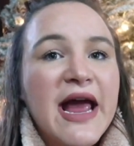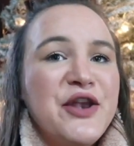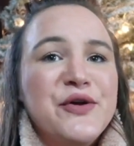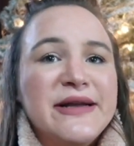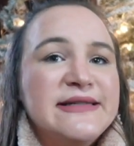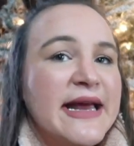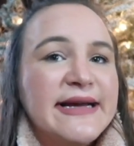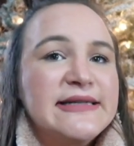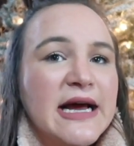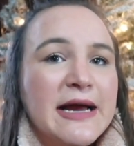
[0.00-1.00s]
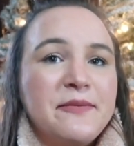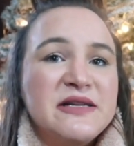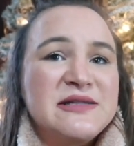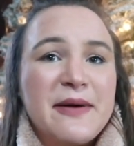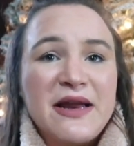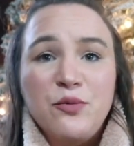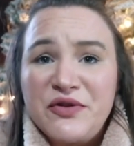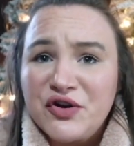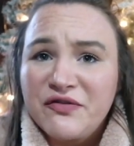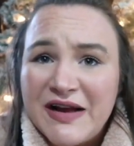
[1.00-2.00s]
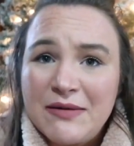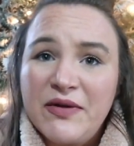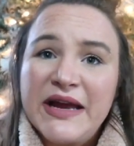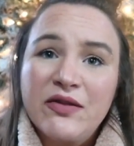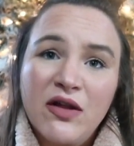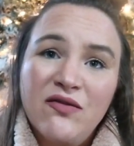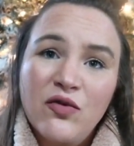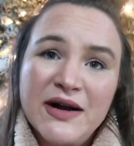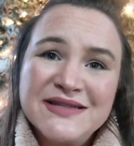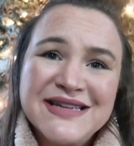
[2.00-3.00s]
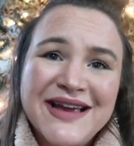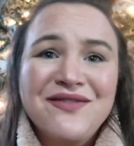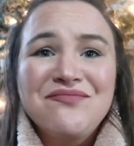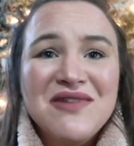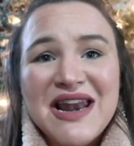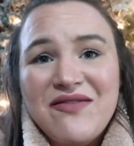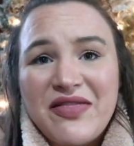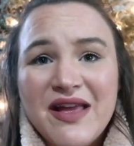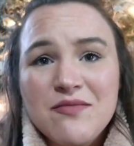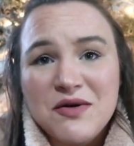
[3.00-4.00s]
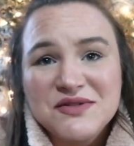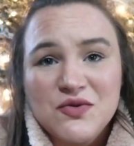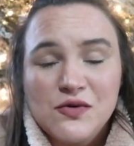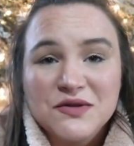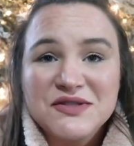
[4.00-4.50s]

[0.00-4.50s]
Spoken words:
and you can take time to spend with your family and loved ones and not even think about school.